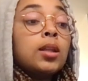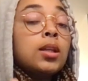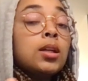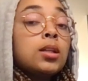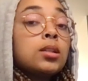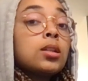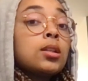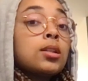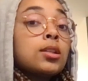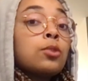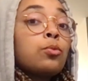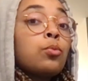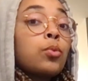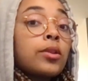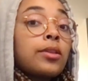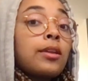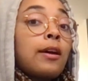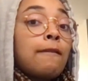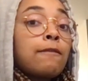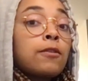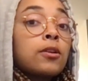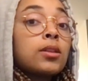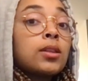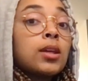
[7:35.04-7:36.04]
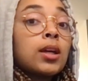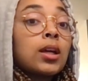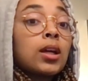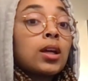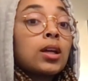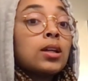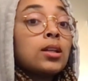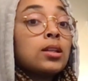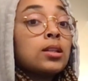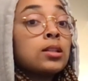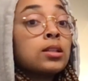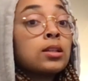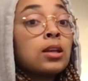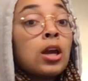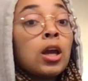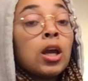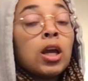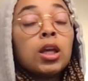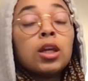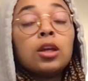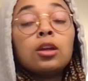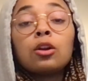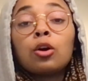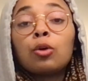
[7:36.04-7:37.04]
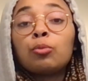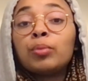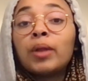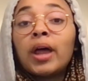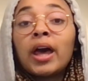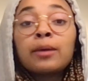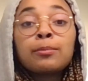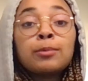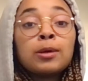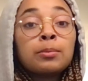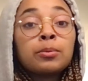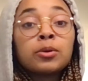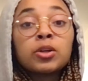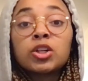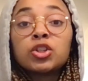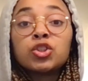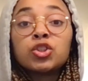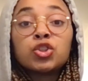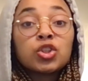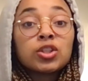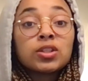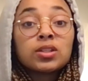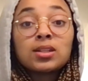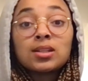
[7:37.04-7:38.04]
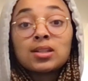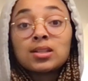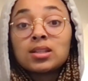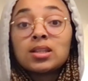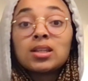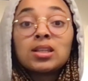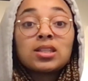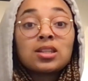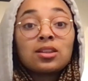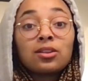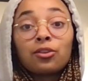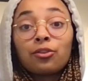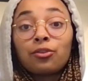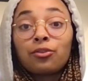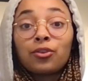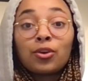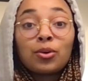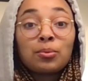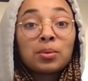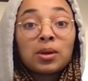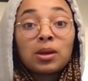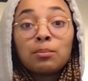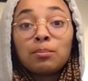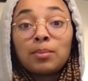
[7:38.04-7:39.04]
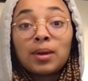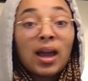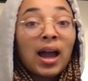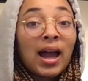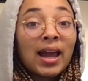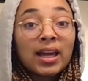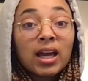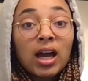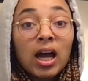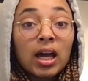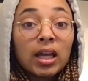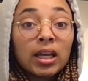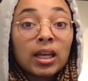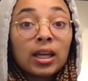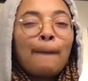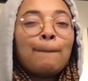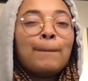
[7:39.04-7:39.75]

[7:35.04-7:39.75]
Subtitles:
this isn't with everything, because, you know, Black people can just exist and the film can be iconic.